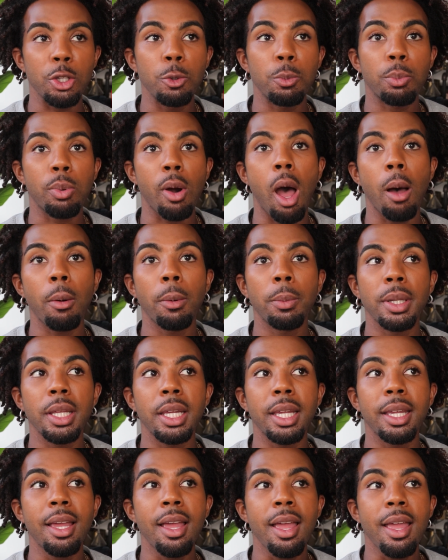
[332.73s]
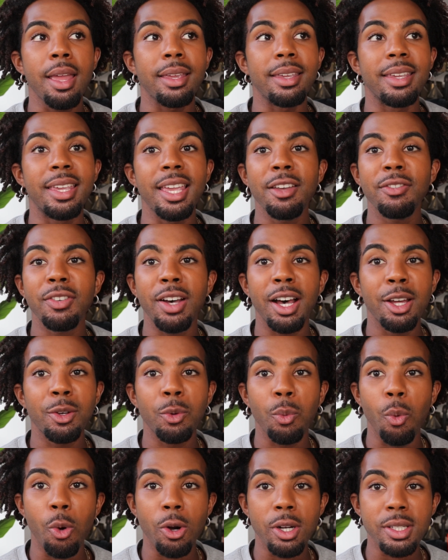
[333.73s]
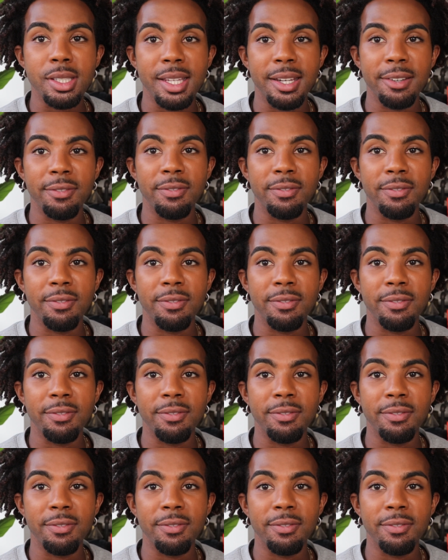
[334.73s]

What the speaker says: You probably give unwarranted